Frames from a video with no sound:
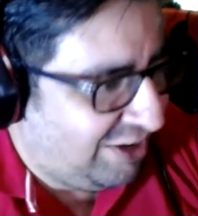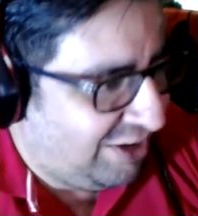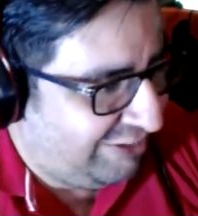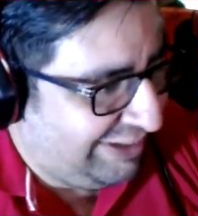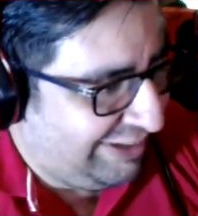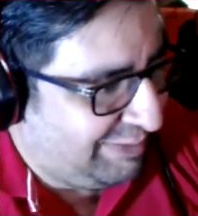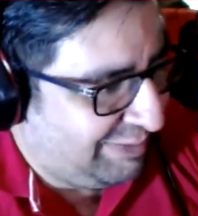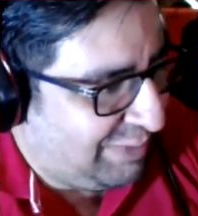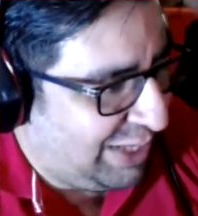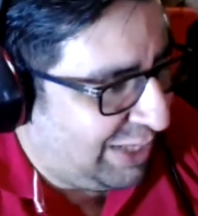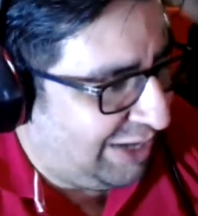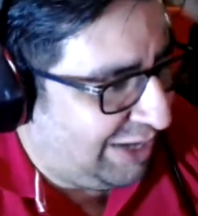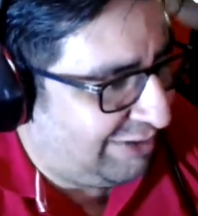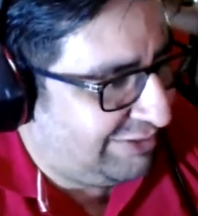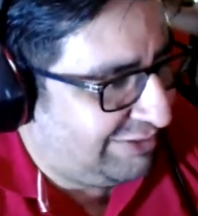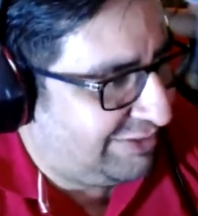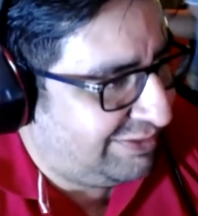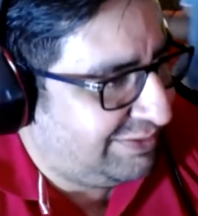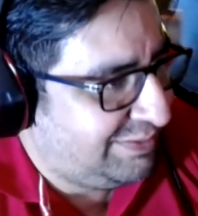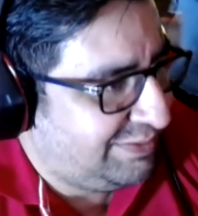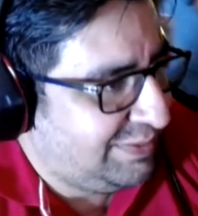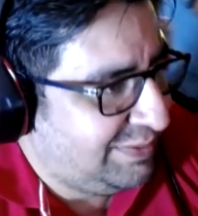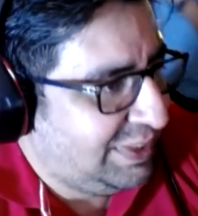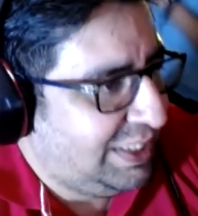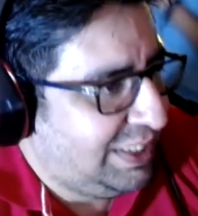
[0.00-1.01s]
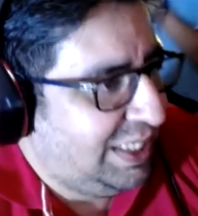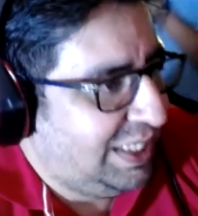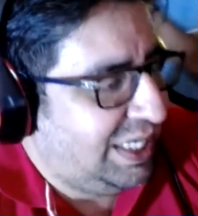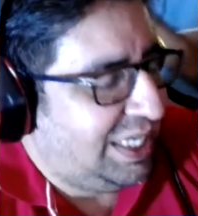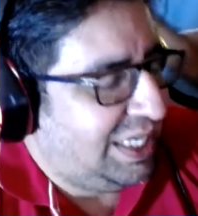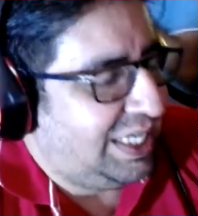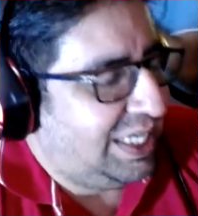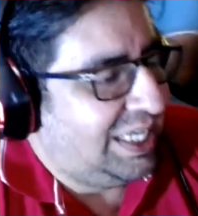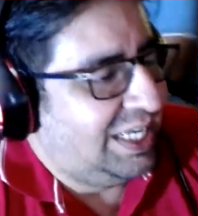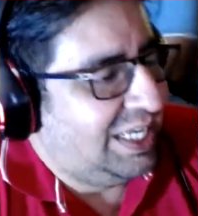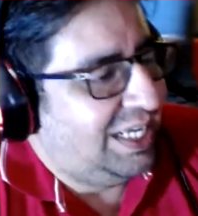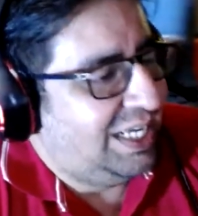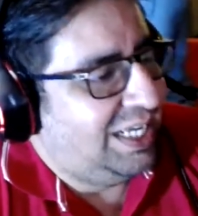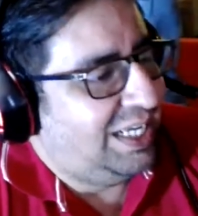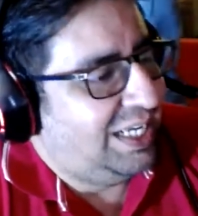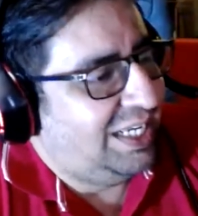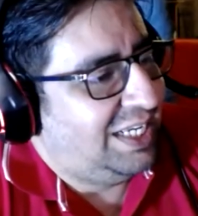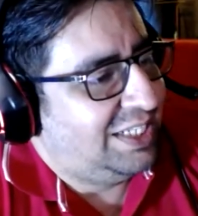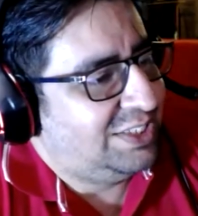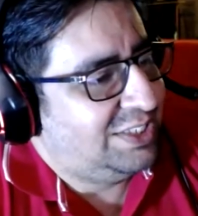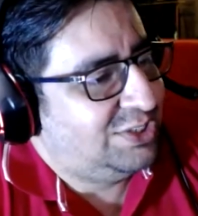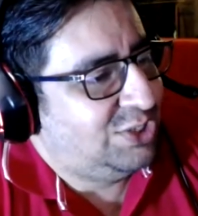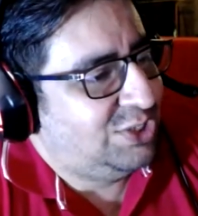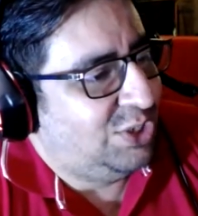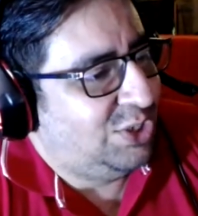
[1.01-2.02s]
Viplav.
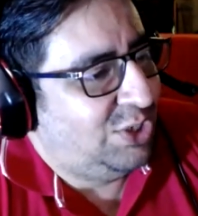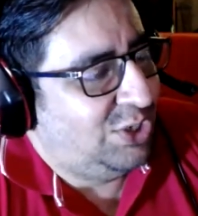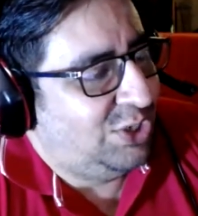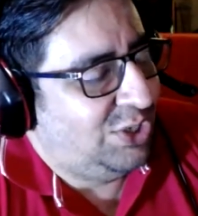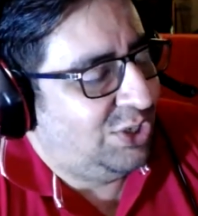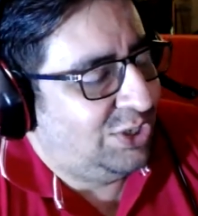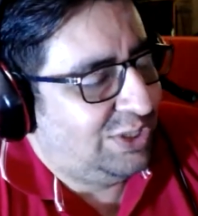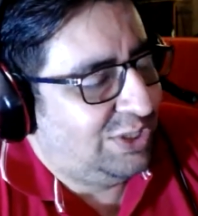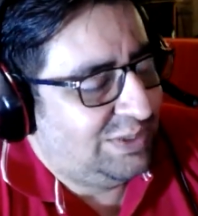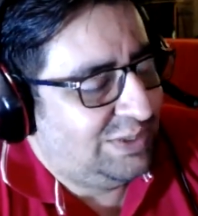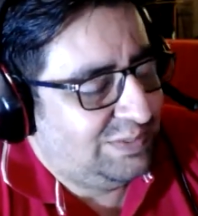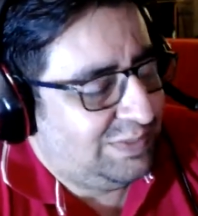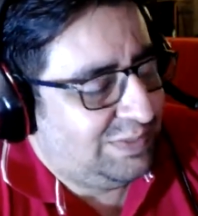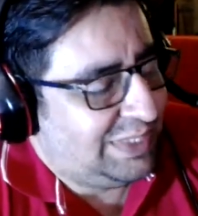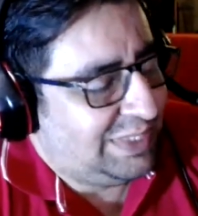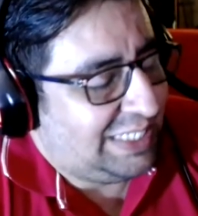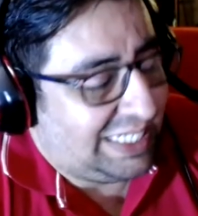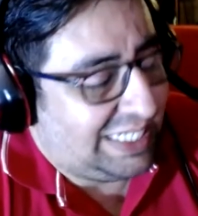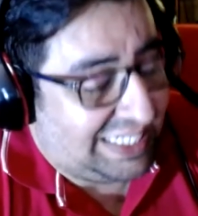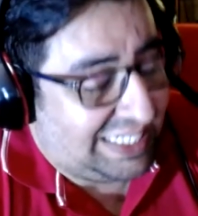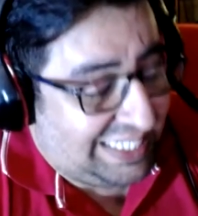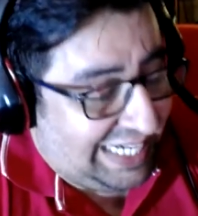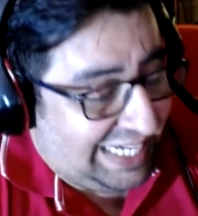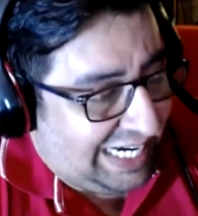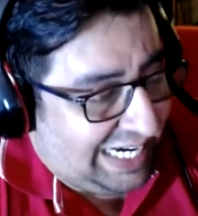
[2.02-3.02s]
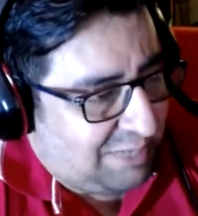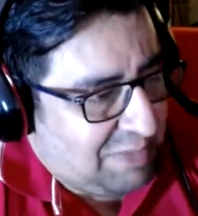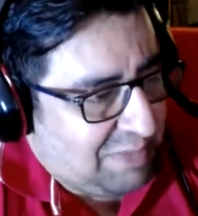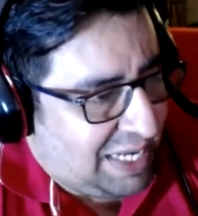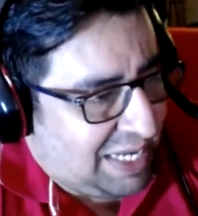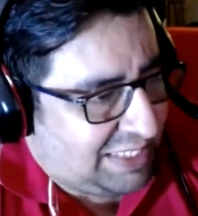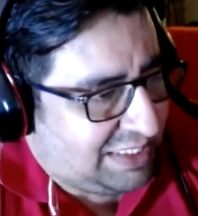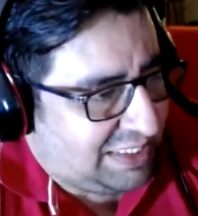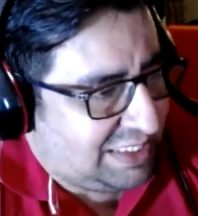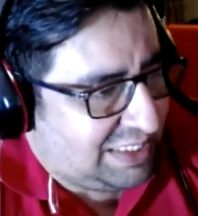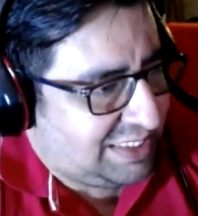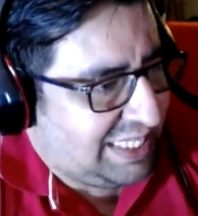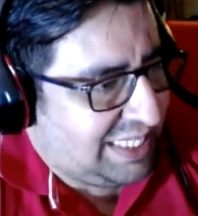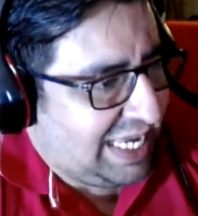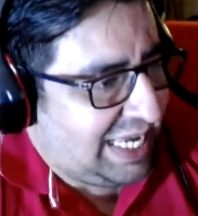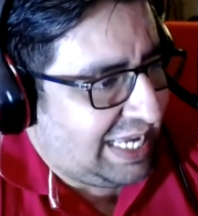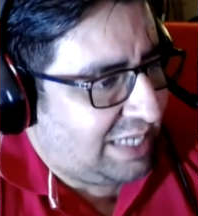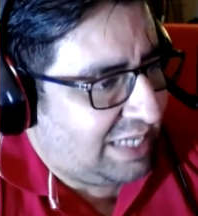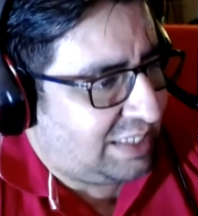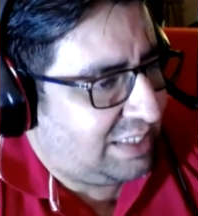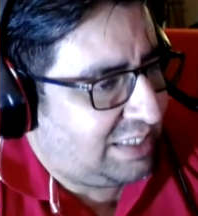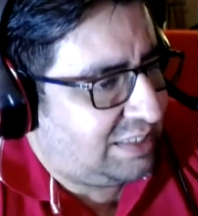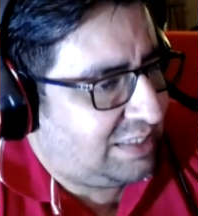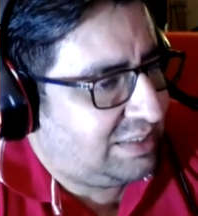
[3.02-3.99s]
So great matches there,